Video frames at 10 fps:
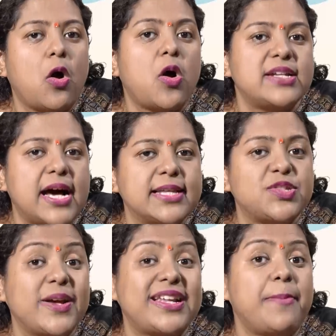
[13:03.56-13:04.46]
or
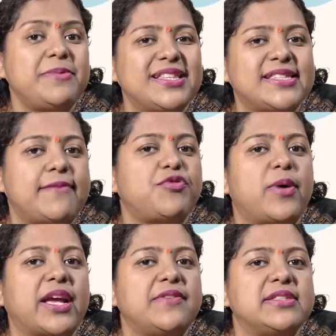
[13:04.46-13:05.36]
does to adapt itself
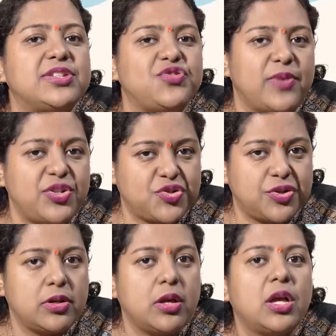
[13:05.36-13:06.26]
to a given
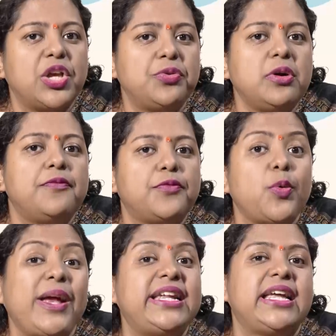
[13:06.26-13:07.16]
situation,
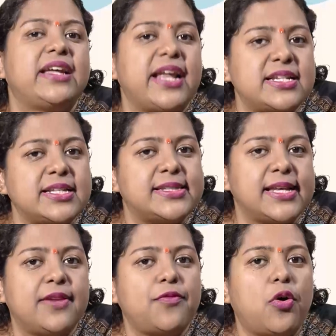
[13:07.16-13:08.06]
to integrate
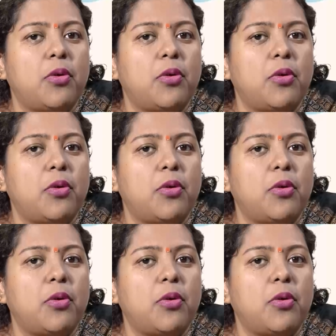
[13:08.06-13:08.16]
itself